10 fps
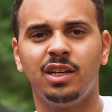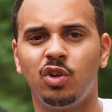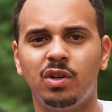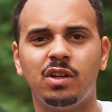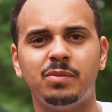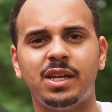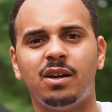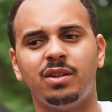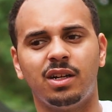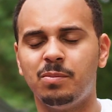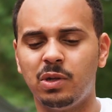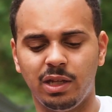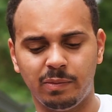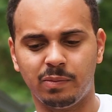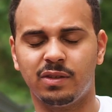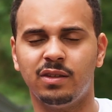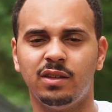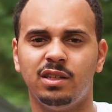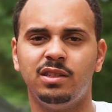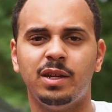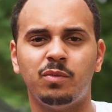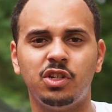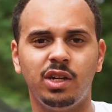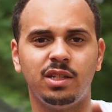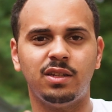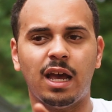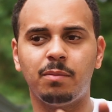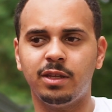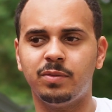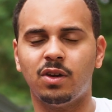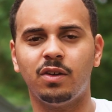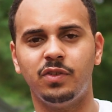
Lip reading: Grill comes out in a couple clips, then once you get the top clips off,